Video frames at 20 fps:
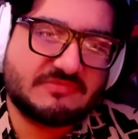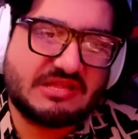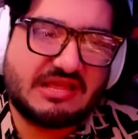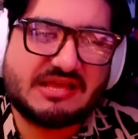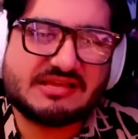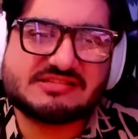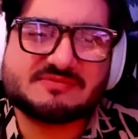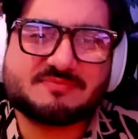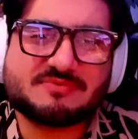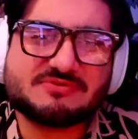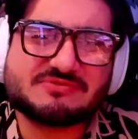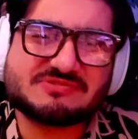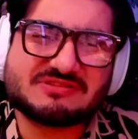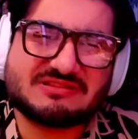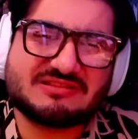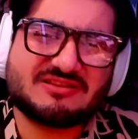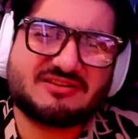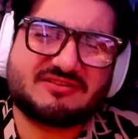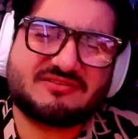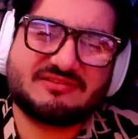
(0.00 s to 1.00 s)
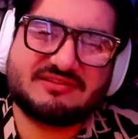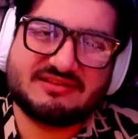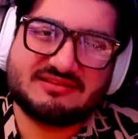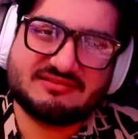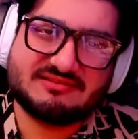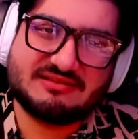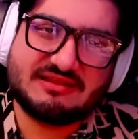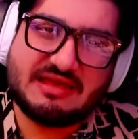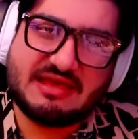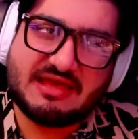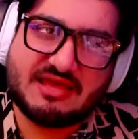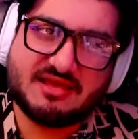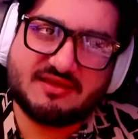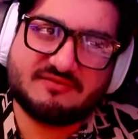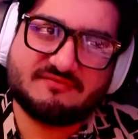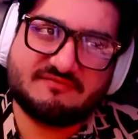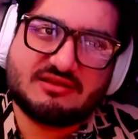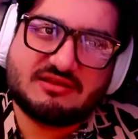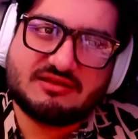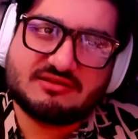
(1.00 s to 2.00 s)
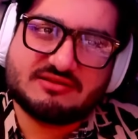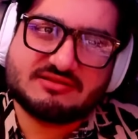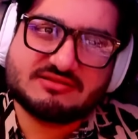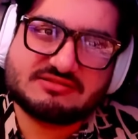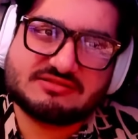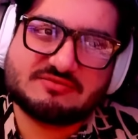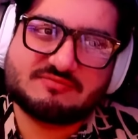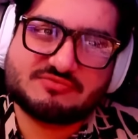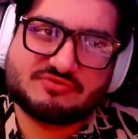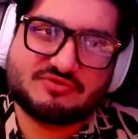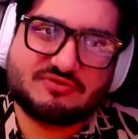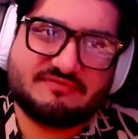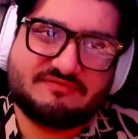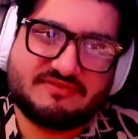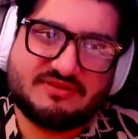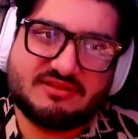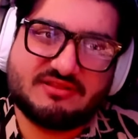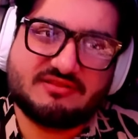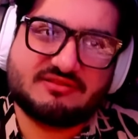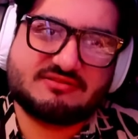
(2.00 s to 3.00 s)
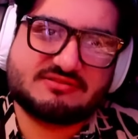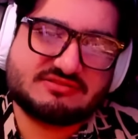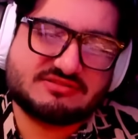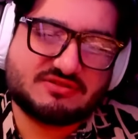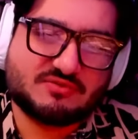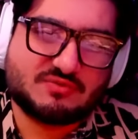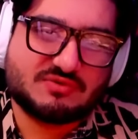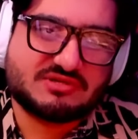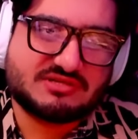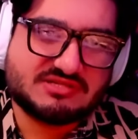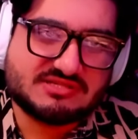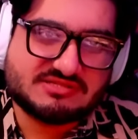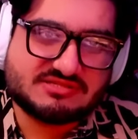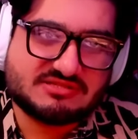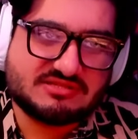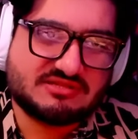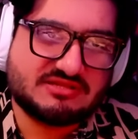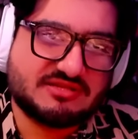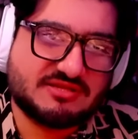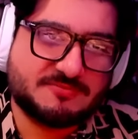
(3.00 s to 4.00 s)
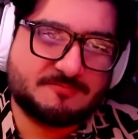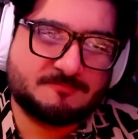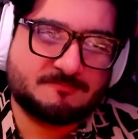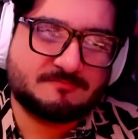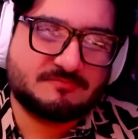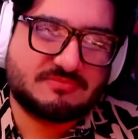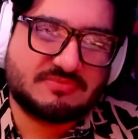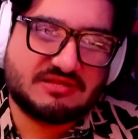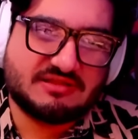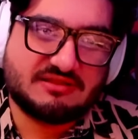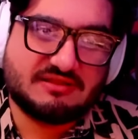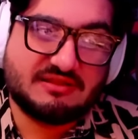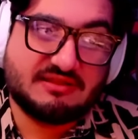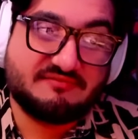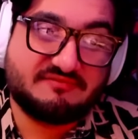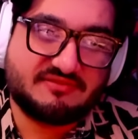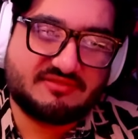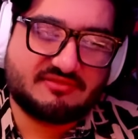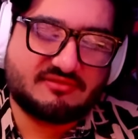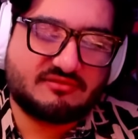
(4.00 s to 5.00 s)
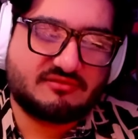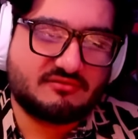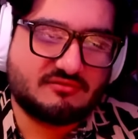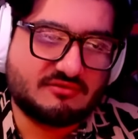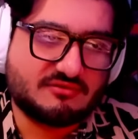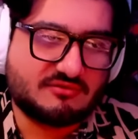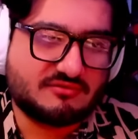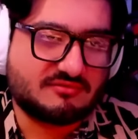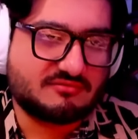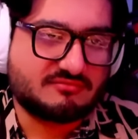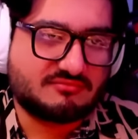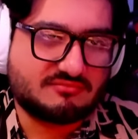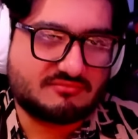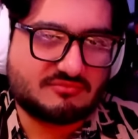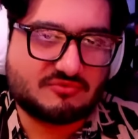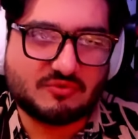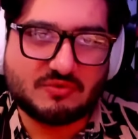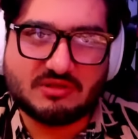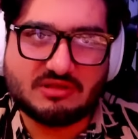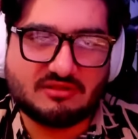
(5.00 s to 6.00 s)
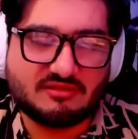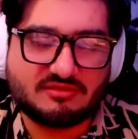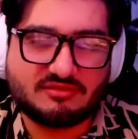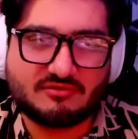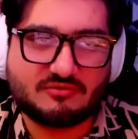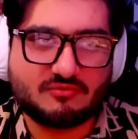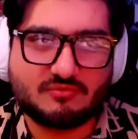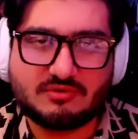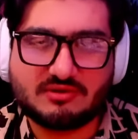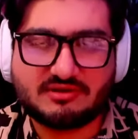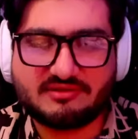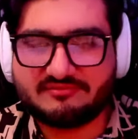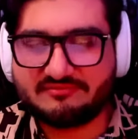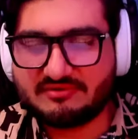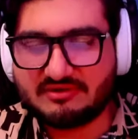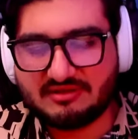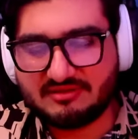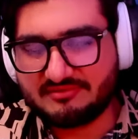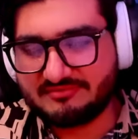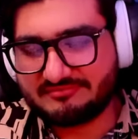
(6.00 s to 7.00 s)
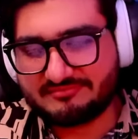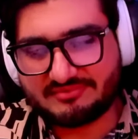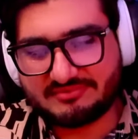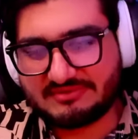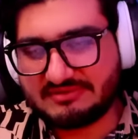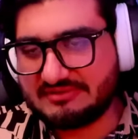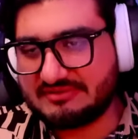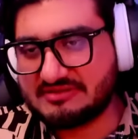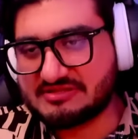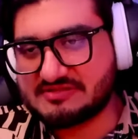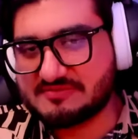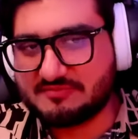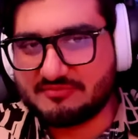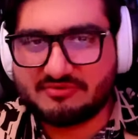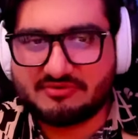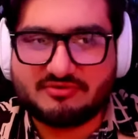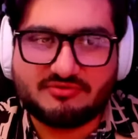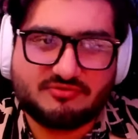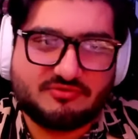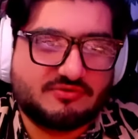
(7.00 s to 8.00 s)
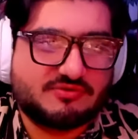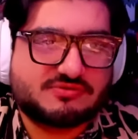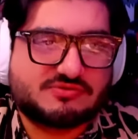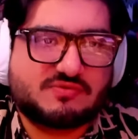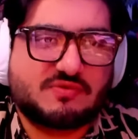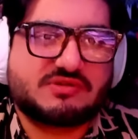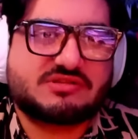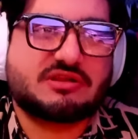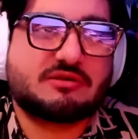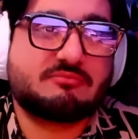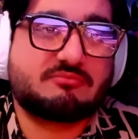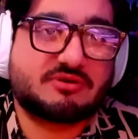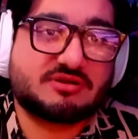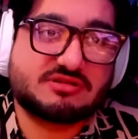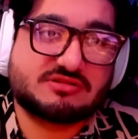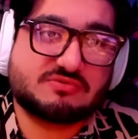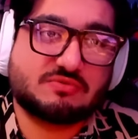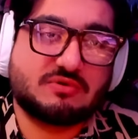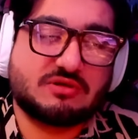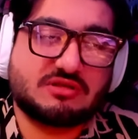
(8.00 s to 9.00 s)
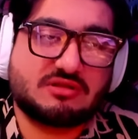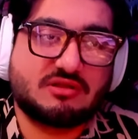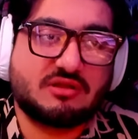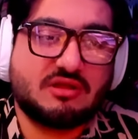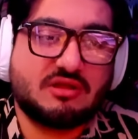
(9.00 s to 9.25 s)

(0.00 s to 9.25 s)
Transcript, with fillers: I suppose Clara did have uh, some sort of feelings towards um, 11th or 12th or whatever at uh, this point. Who knows which number is what.